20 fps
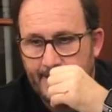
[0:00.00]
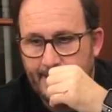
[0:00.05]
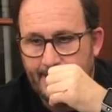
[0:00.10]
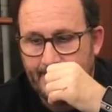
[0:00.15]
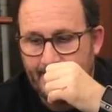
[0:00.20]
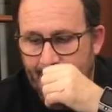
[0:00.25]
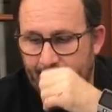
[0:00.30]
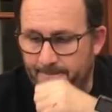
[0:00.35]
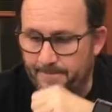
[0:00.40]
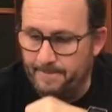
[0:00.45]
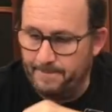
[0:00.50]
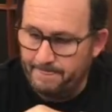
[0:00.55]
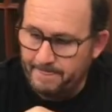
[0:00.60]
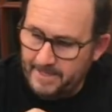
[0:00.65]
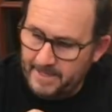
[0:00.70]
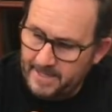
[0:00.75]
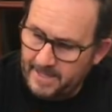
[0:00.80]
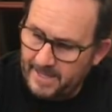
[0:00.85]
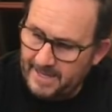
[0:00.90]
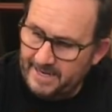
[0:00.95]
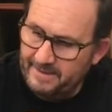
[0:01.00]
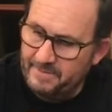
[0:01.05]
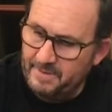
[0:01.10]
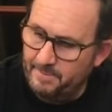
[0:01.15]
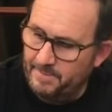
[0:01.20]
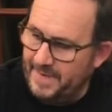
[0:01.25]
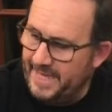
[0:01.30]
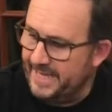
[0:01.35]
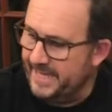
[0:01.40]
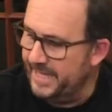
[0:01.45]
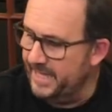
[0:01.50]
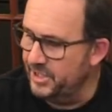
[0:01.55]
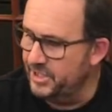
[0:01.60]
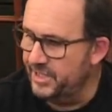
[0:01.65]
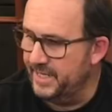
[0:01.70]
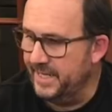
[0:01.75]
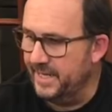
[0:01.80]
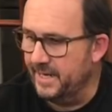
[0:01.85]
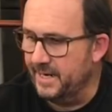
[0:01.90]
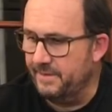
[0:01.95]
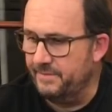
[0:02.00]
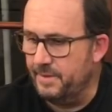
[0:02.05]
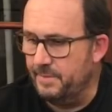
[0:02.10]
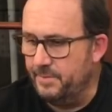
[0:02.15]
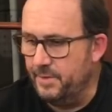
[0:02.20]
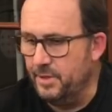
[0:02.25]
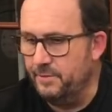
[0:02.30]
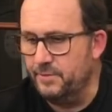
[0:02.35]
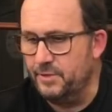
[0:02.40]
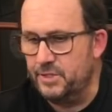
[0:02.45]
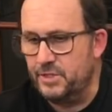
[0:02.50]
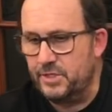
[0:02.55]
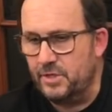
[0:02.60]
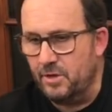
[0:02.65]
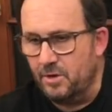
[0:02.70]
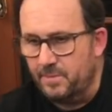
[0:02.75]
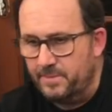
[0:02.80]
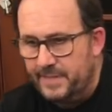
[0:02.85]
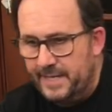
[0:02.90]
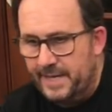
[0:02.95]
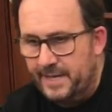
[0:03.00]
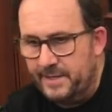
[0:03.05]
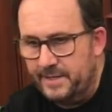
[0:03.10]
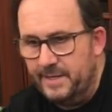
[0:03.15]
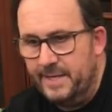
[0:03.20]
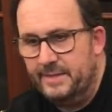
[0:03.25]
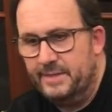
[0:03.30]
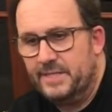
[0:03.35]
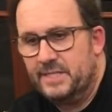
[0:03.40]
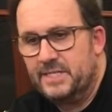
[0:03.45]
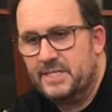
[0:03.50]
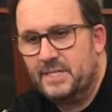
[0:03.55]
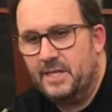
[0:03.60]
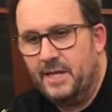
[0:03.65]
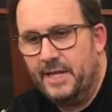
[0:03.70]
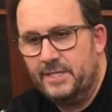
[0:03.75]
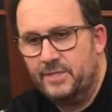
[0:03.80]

I love the black edging. I love the beautiful scalloped out and the slight.